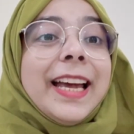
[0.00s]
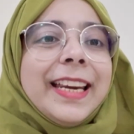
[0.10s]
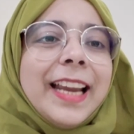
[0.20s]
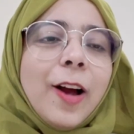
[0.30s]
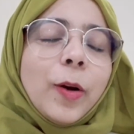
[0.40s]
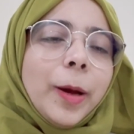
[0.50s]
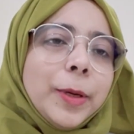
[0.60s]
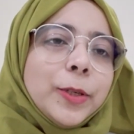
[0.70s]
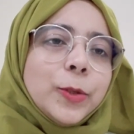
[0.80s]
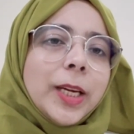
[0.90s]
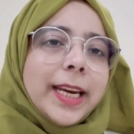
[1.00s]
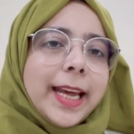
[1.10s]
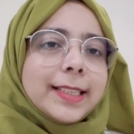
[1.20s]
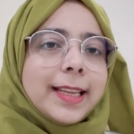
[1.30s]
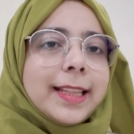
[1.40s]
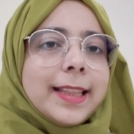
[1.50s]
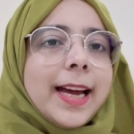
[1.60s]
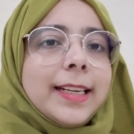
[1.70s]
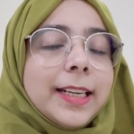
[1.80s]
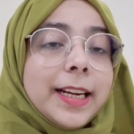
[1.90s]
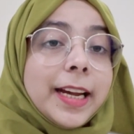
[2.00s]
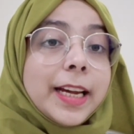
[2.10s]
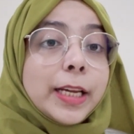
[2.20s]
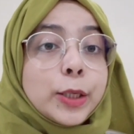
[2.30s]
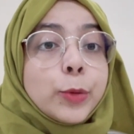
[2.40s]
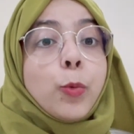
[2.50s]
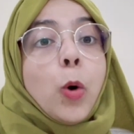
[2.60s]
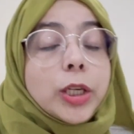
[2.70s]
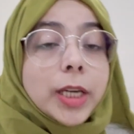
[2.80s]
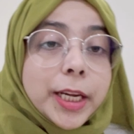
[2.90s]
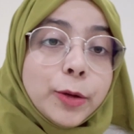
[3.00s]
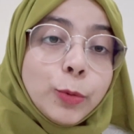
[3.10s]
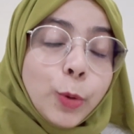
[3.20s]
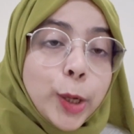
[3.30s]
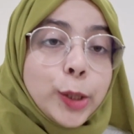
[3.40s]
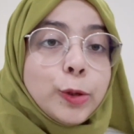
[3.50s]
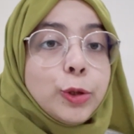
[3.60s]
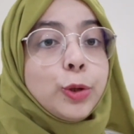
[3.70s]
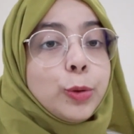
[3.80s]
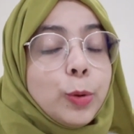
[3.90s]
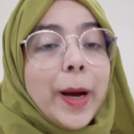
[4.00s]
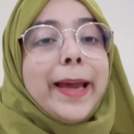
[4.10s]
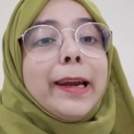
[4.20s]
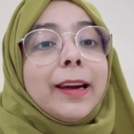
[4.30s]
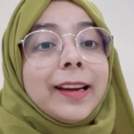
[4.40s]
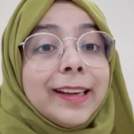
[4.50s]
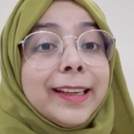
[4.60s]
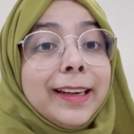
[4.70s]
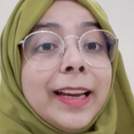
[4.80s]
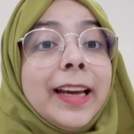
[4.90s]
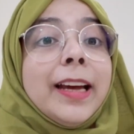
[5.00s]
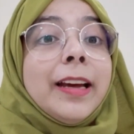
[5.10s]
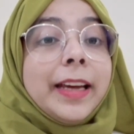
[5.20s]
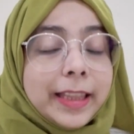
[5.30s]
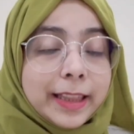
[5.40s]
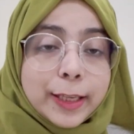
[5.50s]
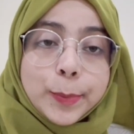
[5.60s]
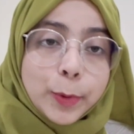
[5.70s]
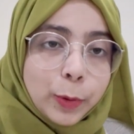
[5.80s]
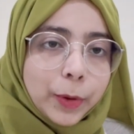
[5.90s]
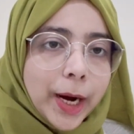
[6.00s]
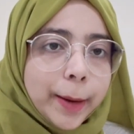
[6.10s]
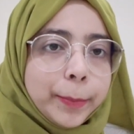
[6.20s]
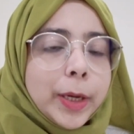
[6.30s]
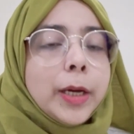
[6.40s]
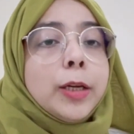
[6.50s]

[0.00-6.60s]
Now, coming to the next thing, that is what are you going to do and learn in this program.